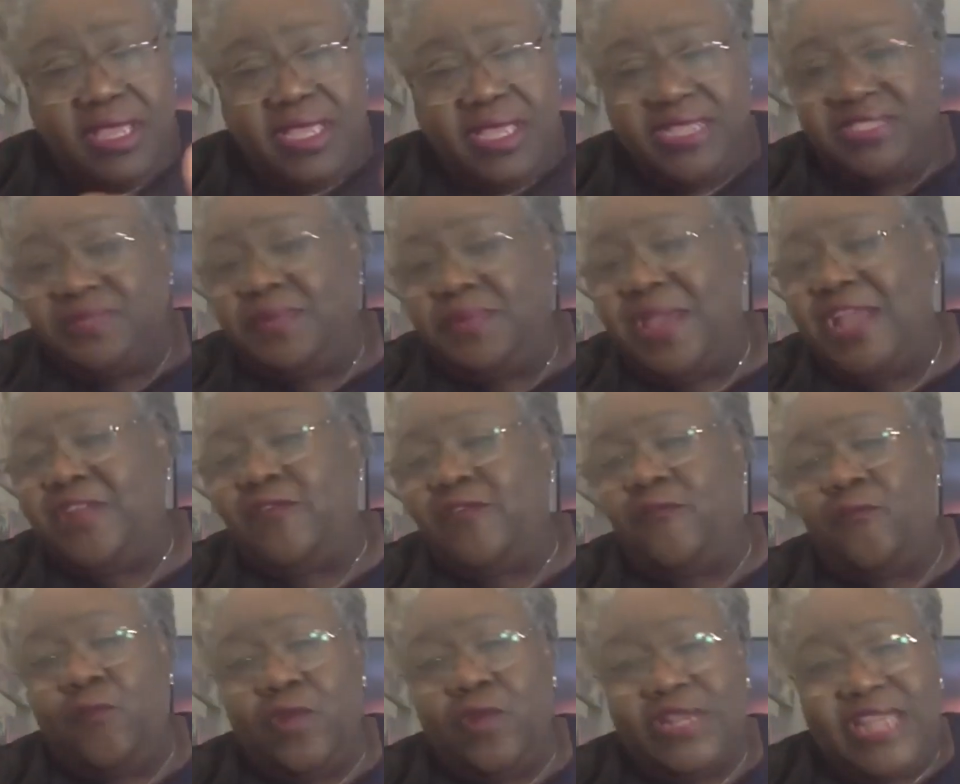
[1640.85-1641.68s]
in spite
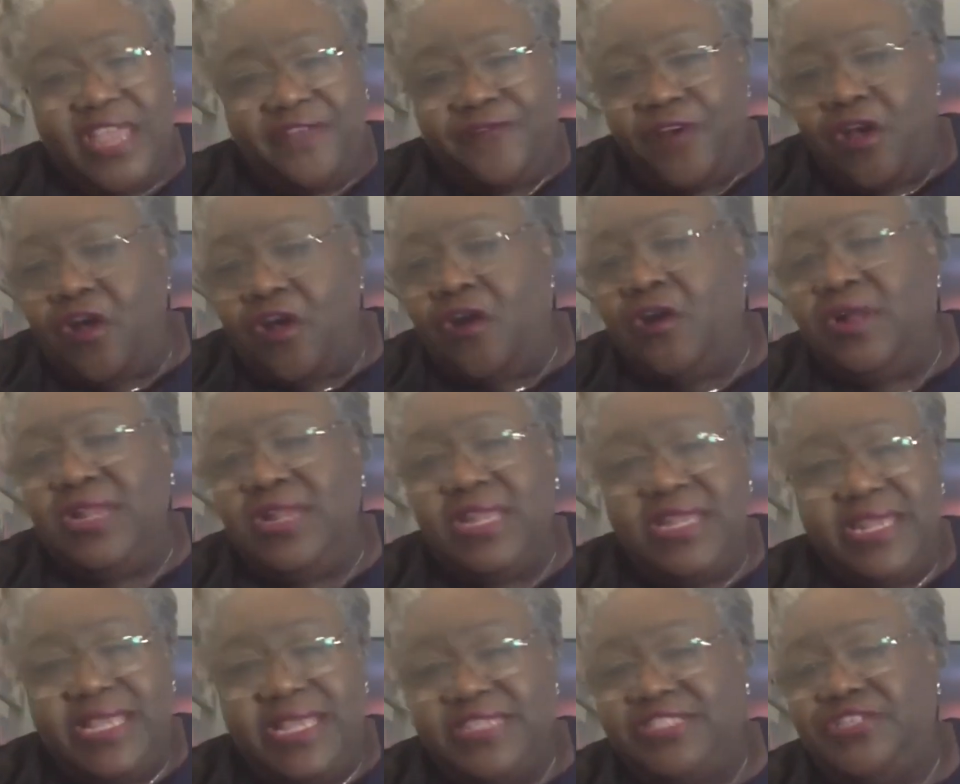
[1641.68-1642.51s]
of whatever
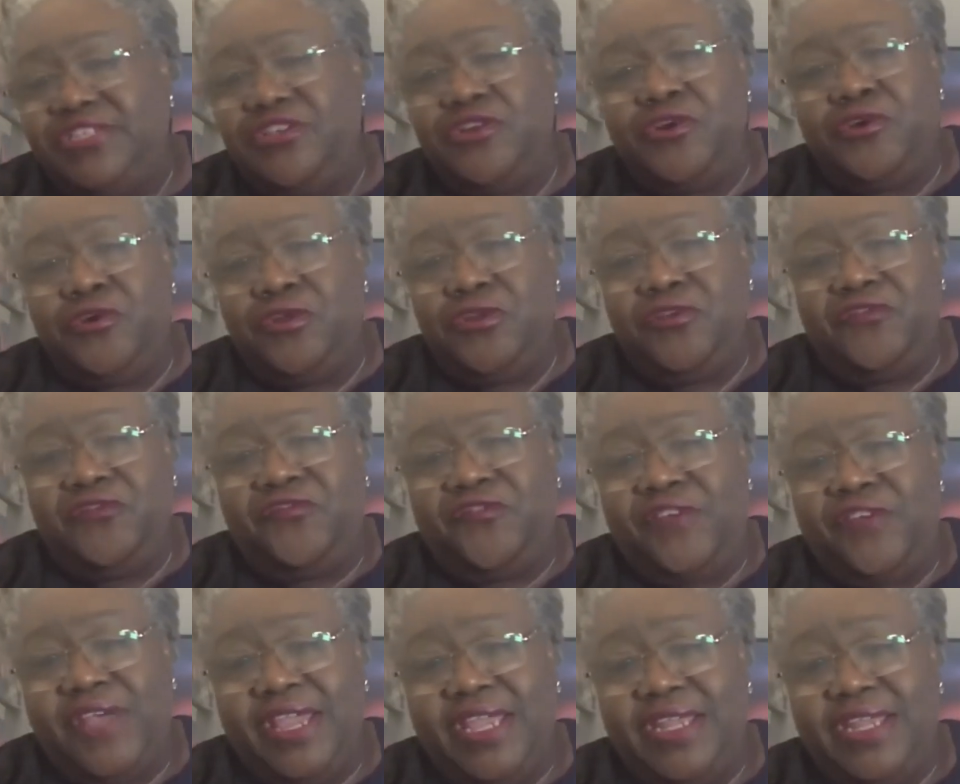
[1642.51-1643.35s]
ugliness you're going to
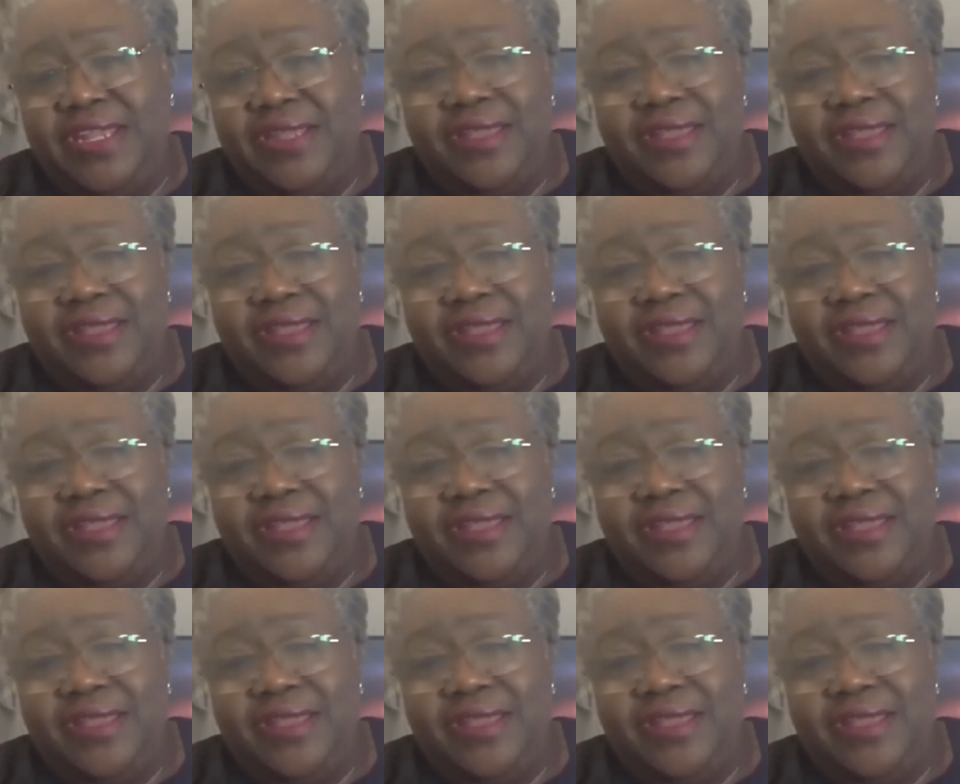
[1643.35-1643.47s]
find,